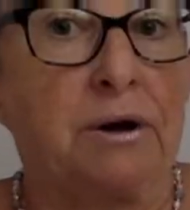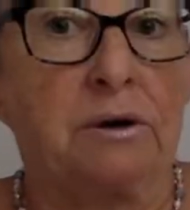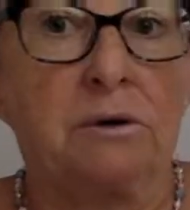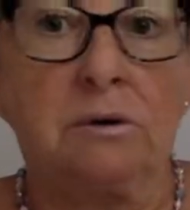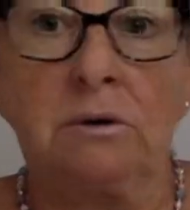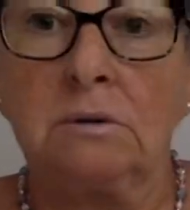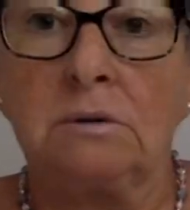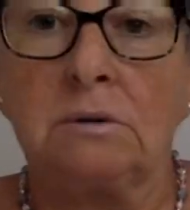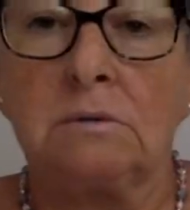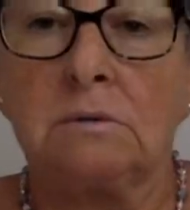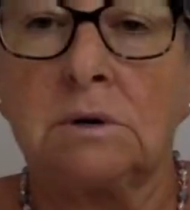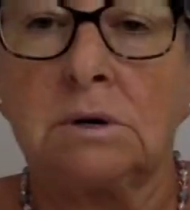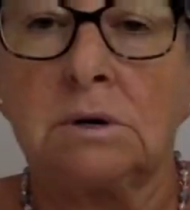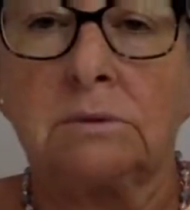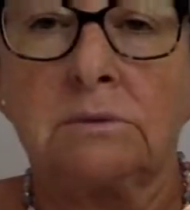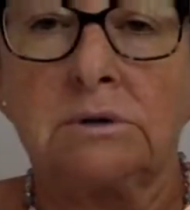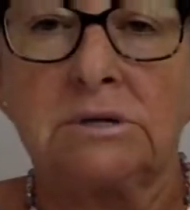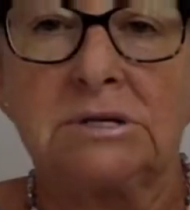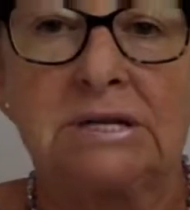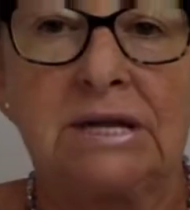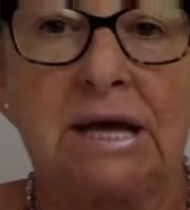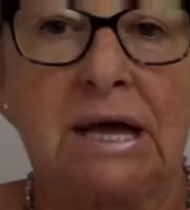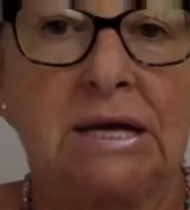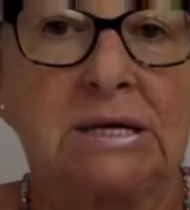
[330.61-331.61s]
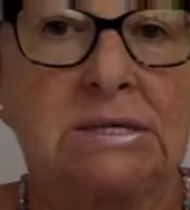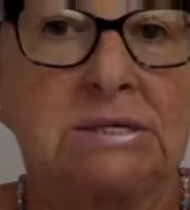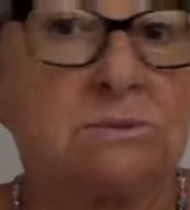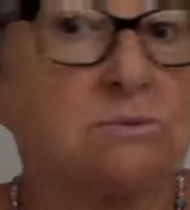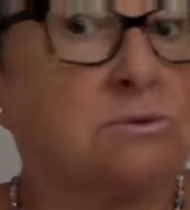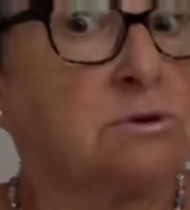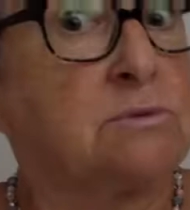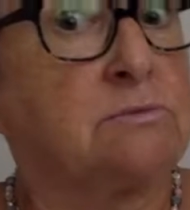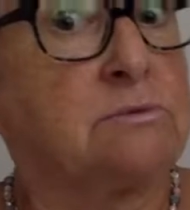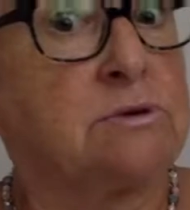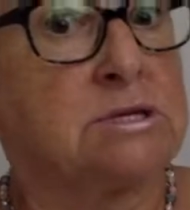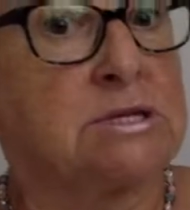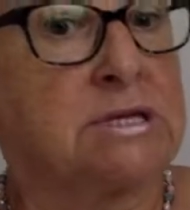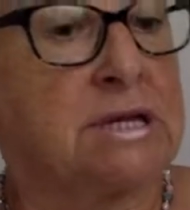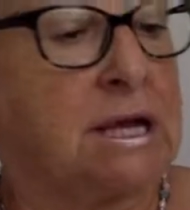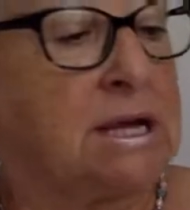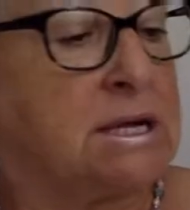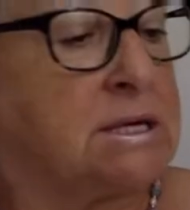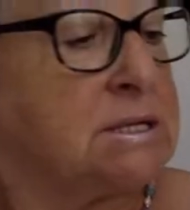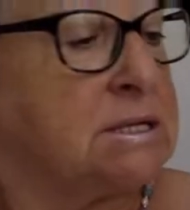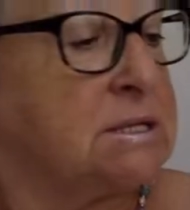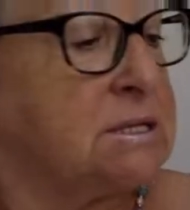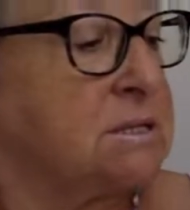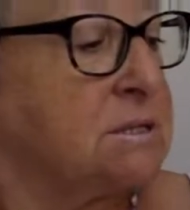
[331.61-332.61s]
I wonder what's next. I wonder what's
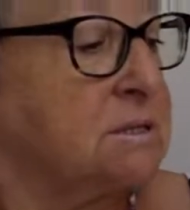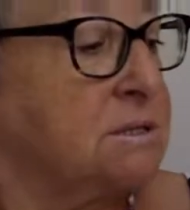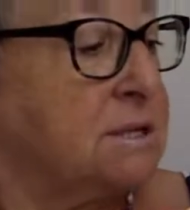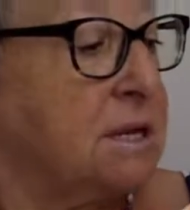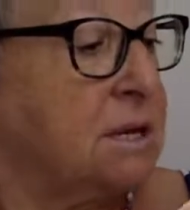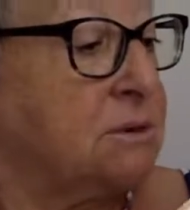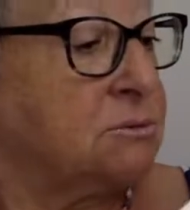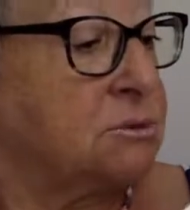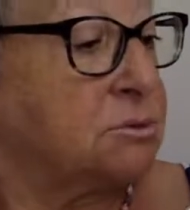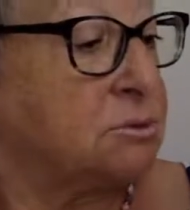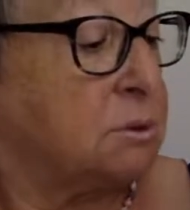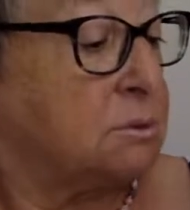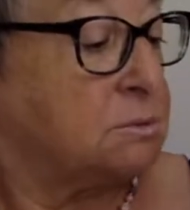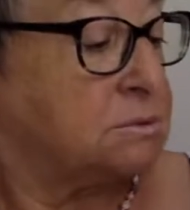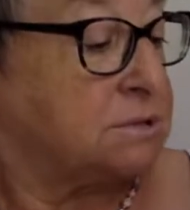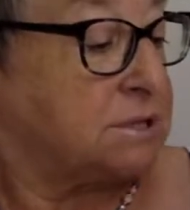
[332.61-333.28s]
next. And that was what was